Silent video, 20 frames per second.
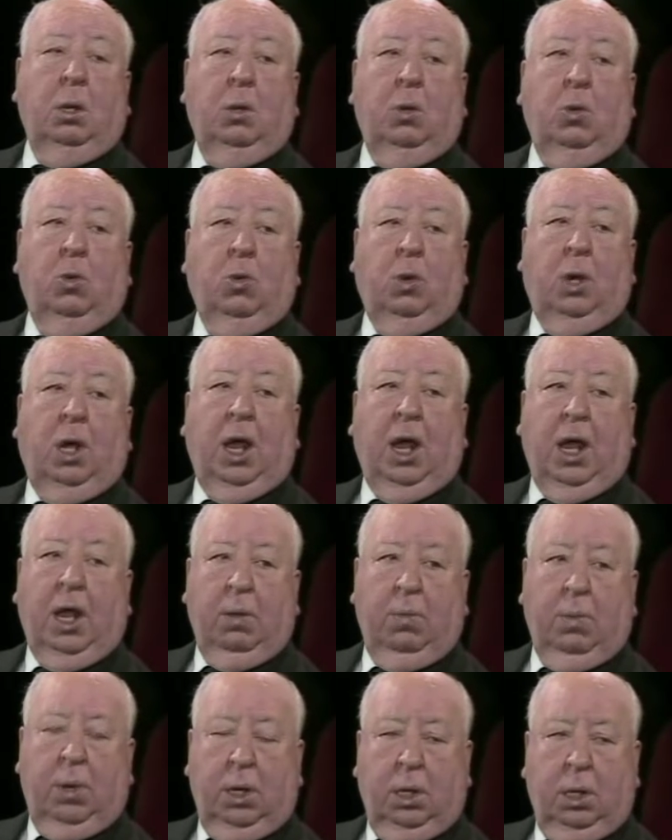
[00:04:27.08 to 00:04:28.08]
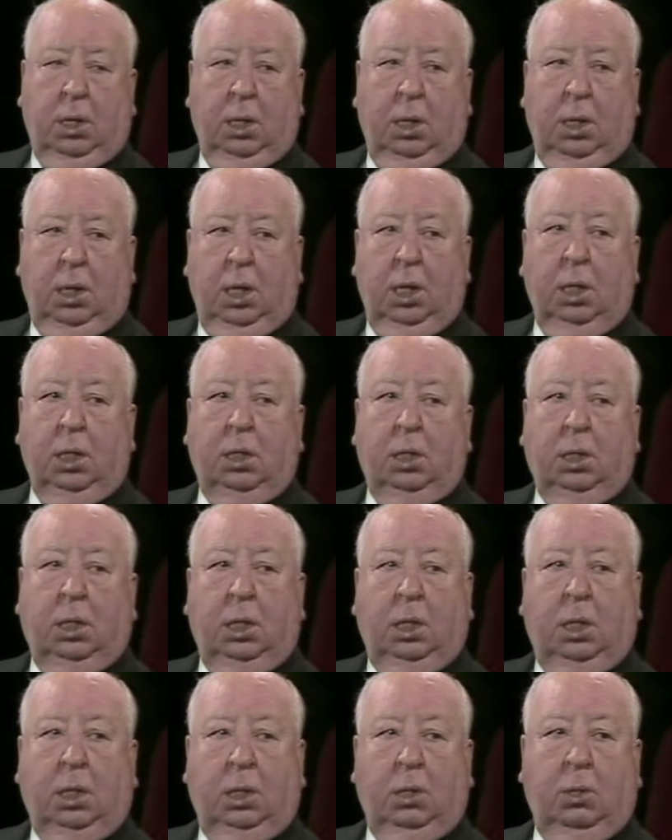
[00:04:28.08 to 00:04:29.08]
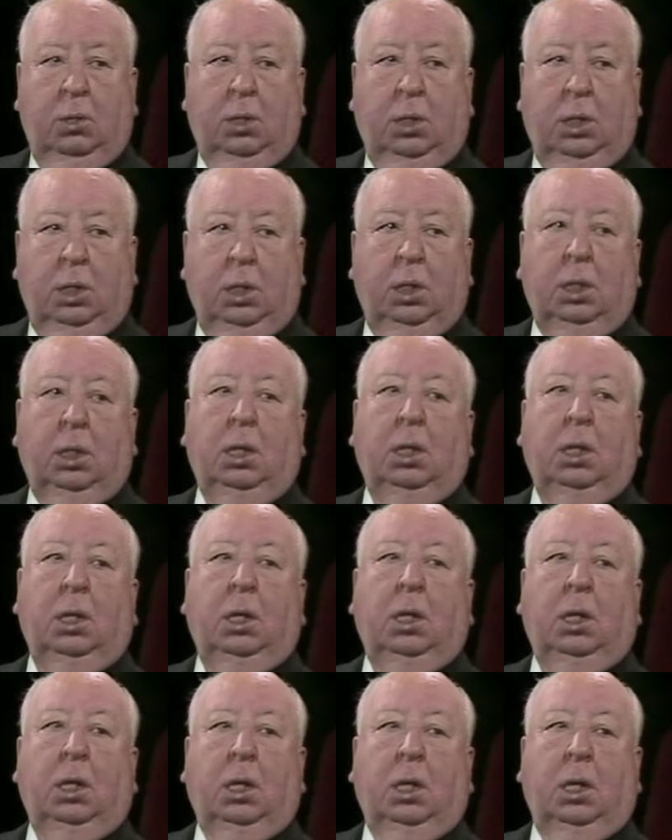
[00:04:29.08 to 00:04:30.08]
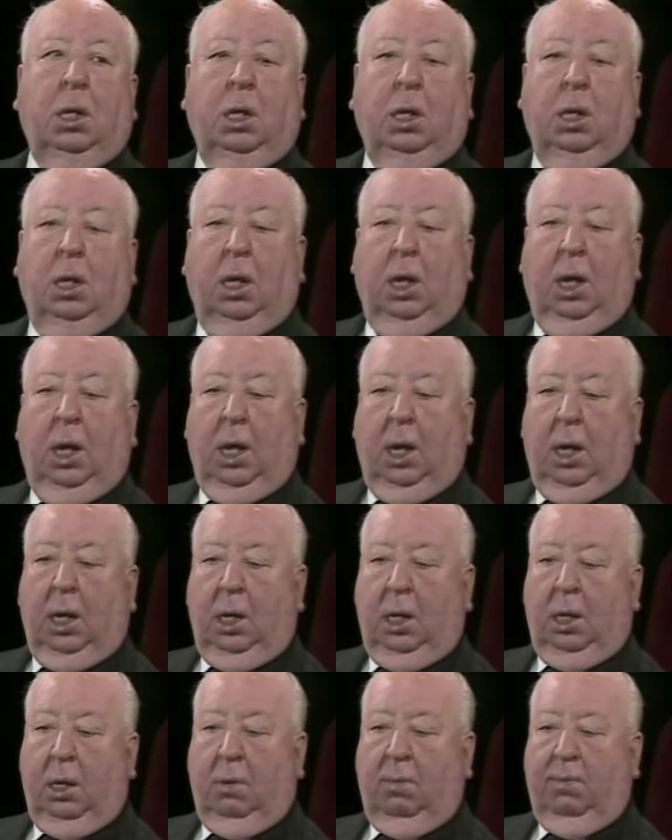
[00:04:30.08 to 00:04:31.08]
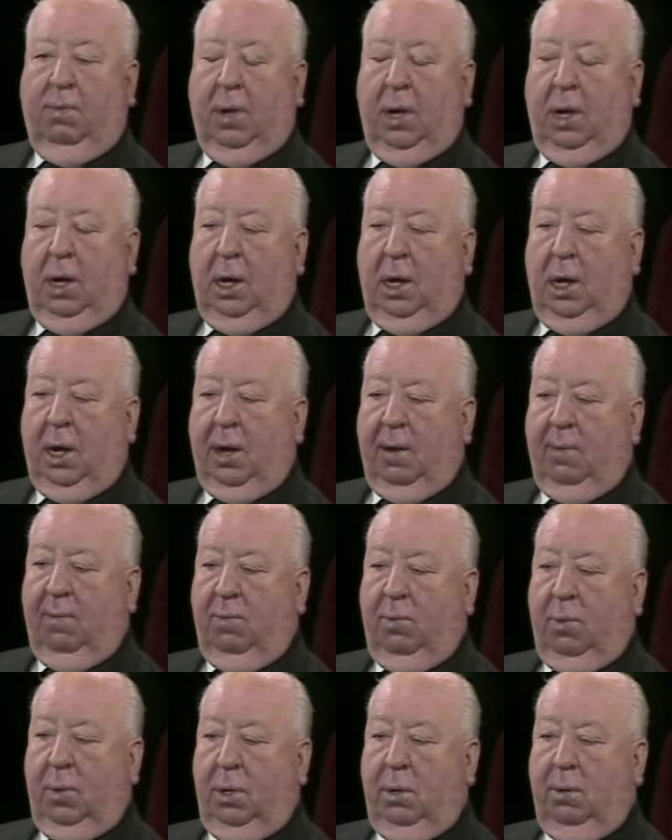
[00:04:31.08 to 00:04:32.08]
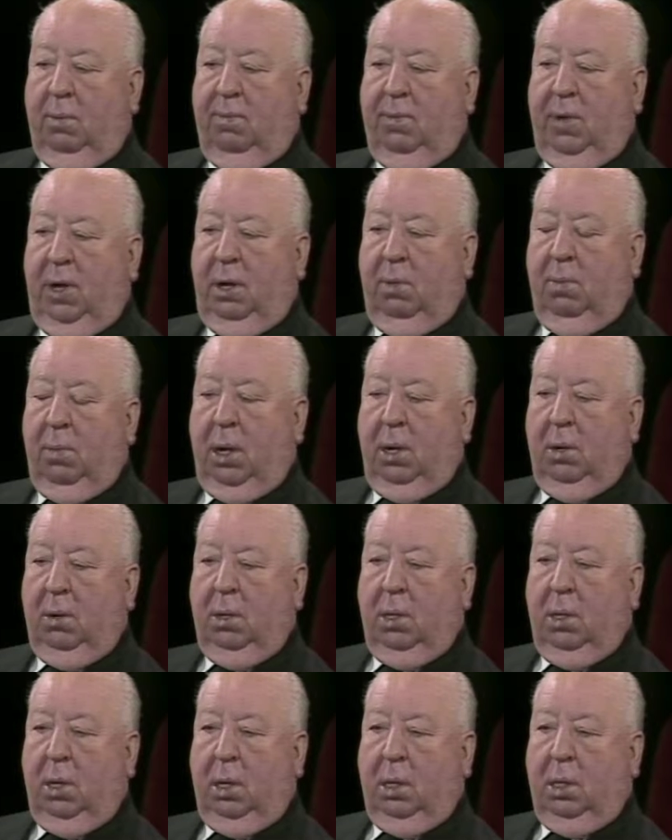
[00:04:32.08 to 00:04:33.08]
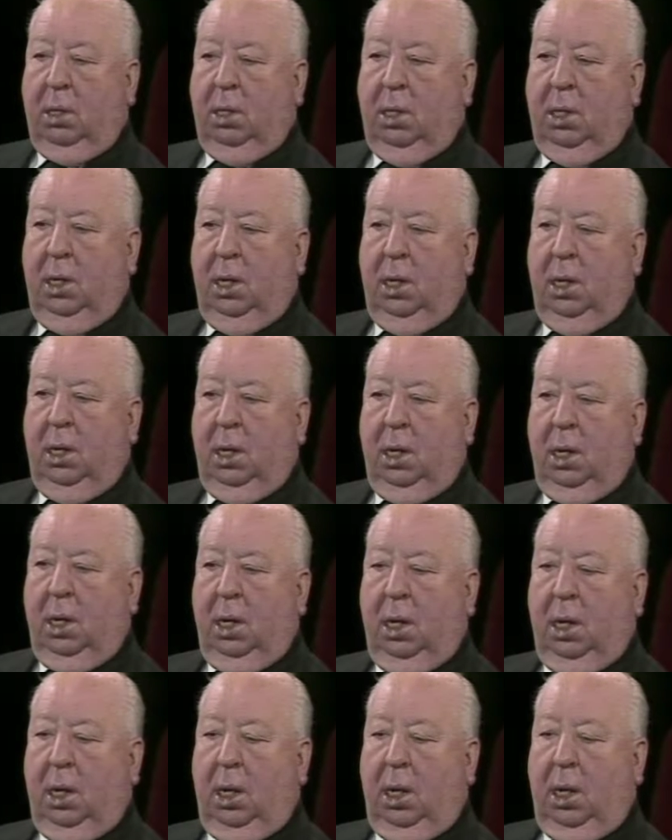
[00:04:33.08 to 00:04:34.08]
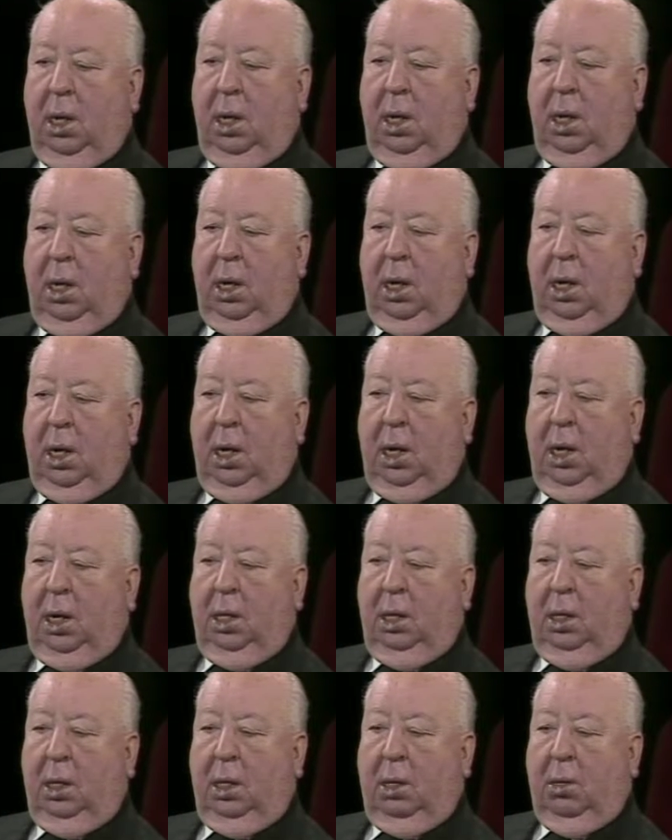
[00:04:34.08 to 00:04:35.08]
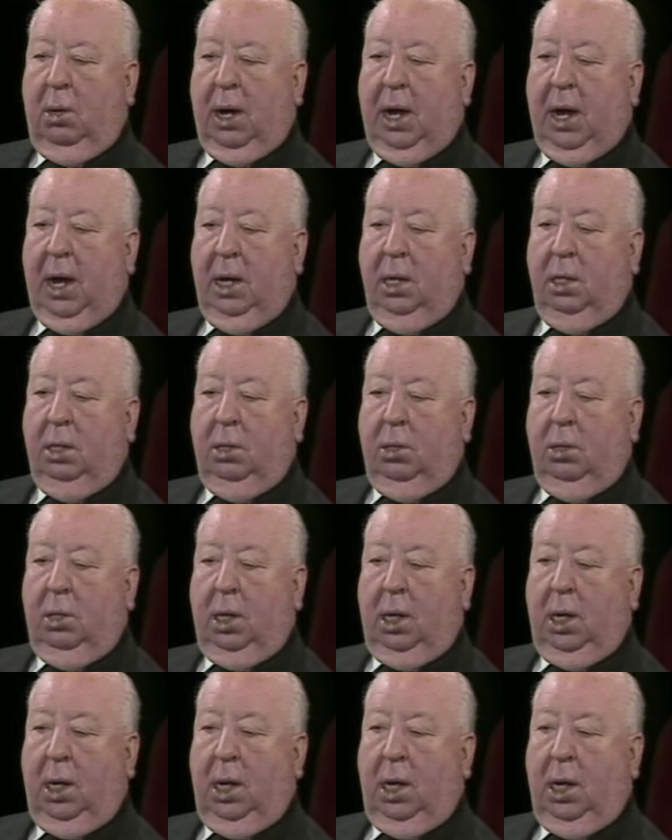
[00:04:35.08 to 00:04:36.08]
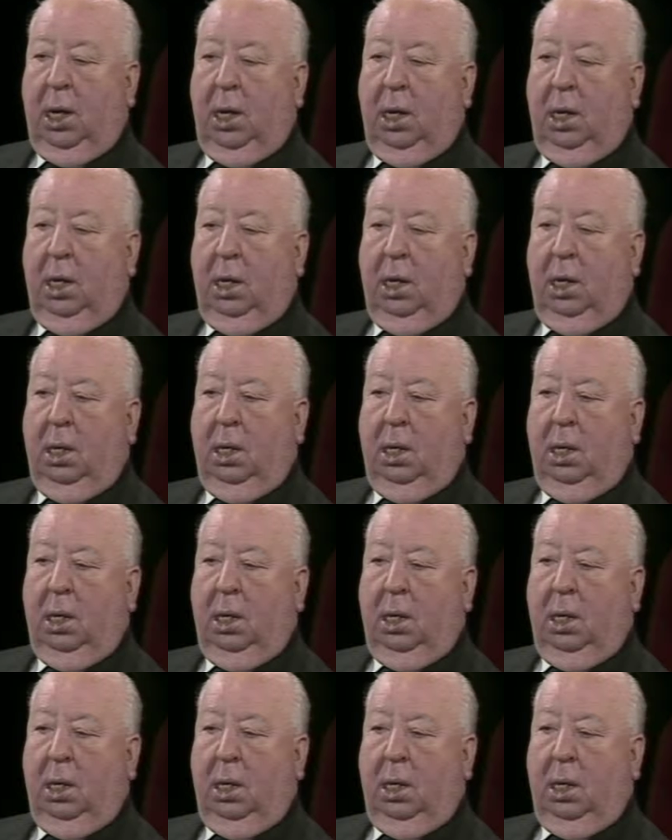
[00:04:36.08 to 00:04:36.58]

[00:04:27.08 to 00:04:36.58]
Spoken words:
who came into the institution and fell in love with a female doctor, and gradually